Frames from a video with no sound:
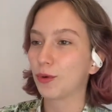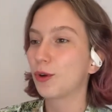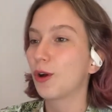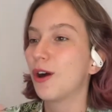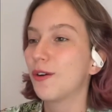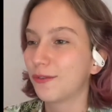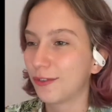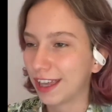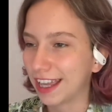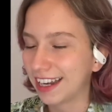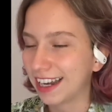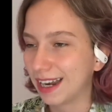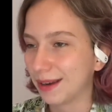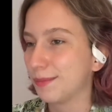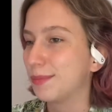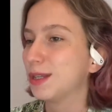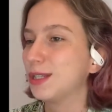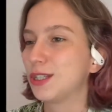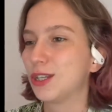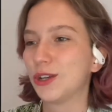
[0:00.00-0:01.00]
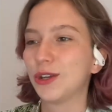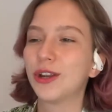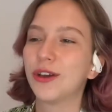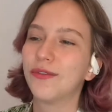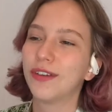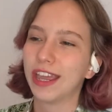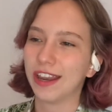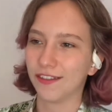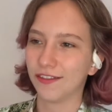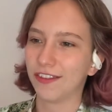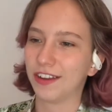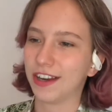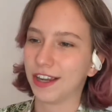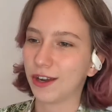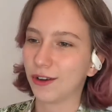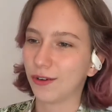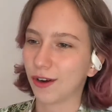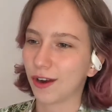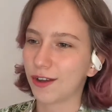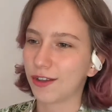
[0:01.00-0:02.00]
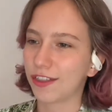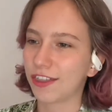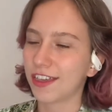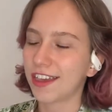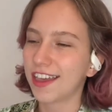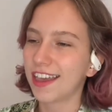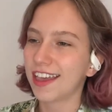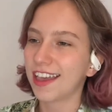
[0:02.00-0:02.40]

profit in pursuit of infinite growth?